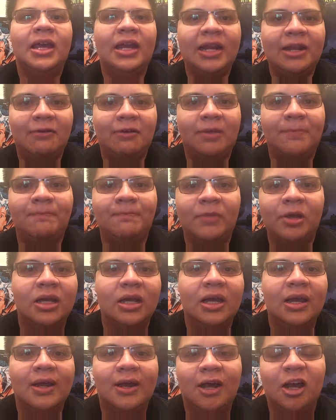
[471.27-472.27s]
anyway,
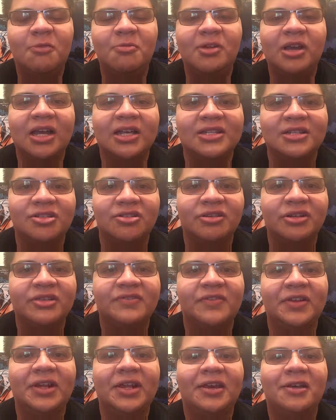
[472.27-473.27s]
I hope you guys enjoyed
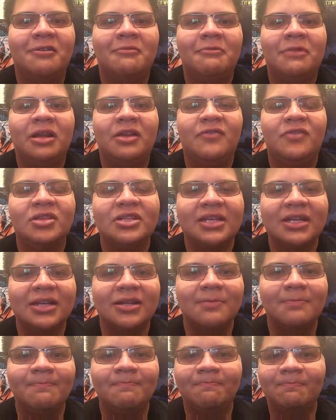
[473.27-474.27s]
this video, and if you
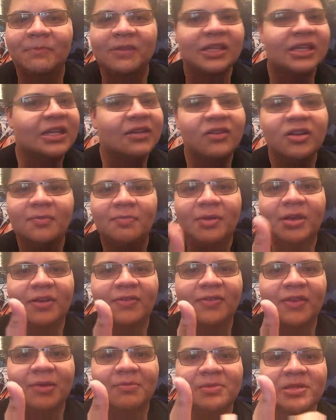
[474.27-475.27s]
did, give it a big
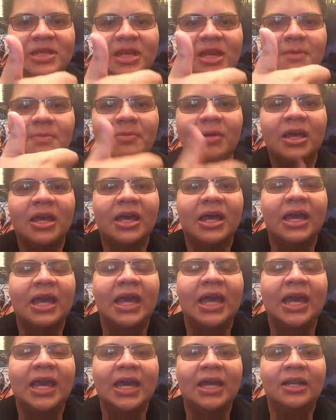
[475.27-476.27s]
thumbs up
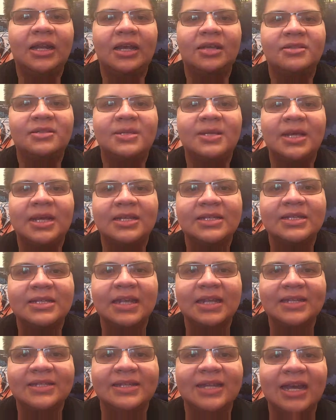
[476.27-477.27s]
and I'll see you guys
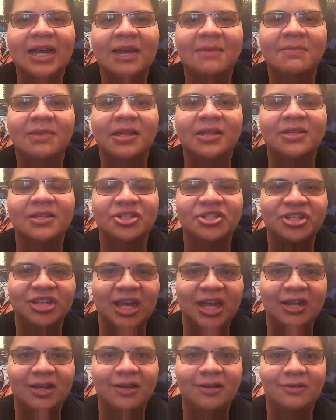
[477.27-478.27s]
next time in the
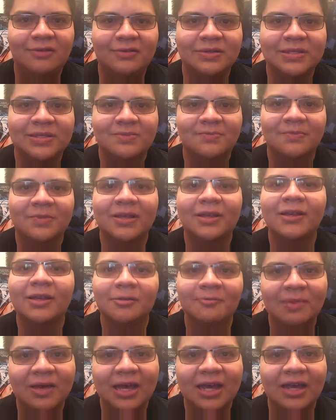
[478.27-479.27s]
shadows.
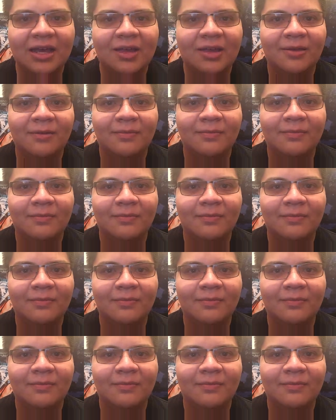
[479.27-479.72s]
Goodbye.